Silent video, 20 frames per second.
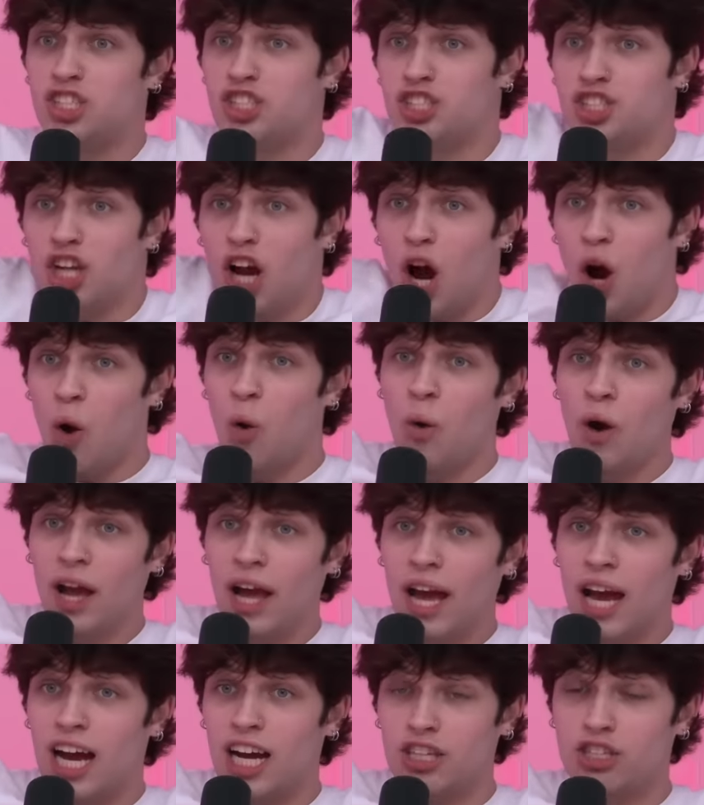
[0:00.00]
a show,
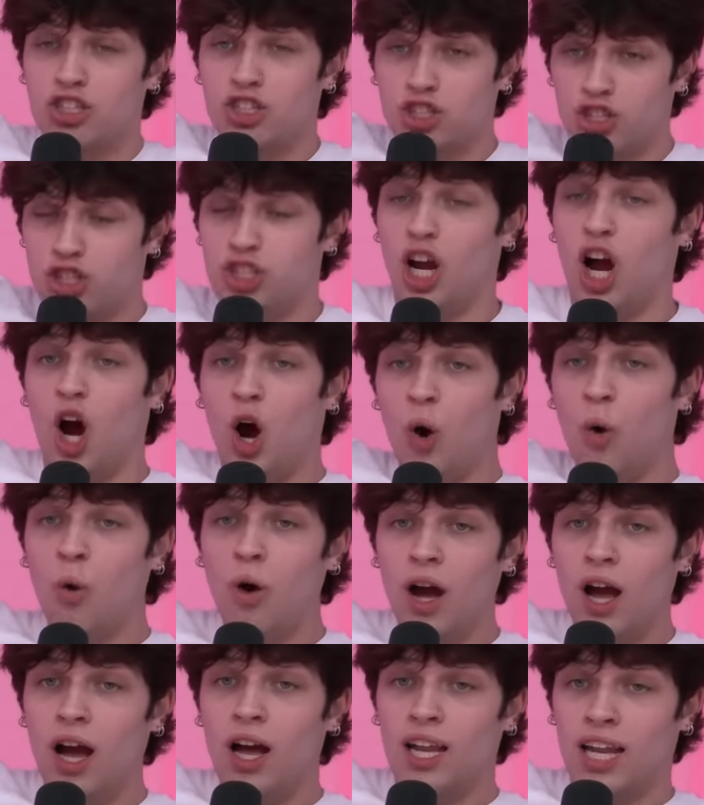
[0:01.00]
a
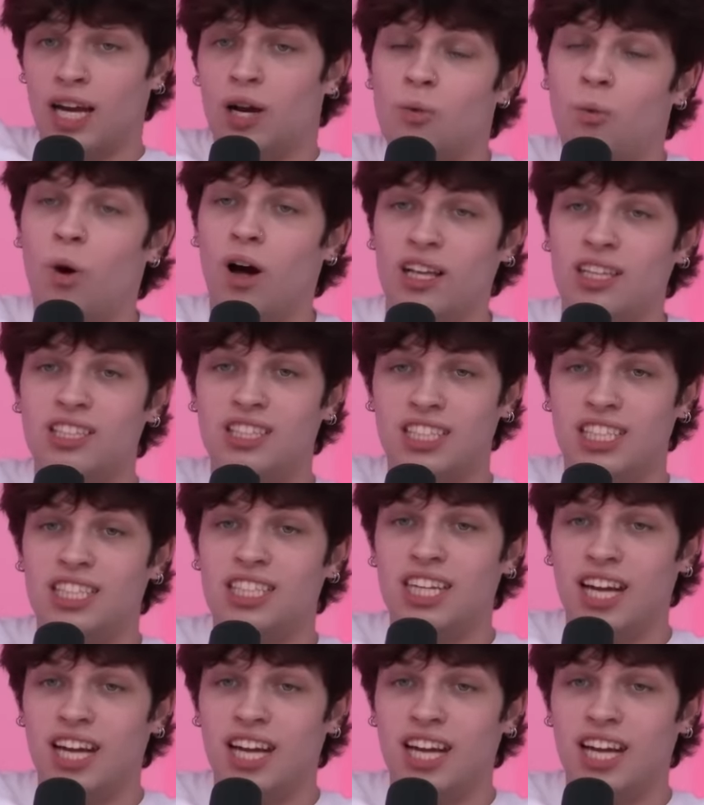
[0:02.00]
show, like Nick, one season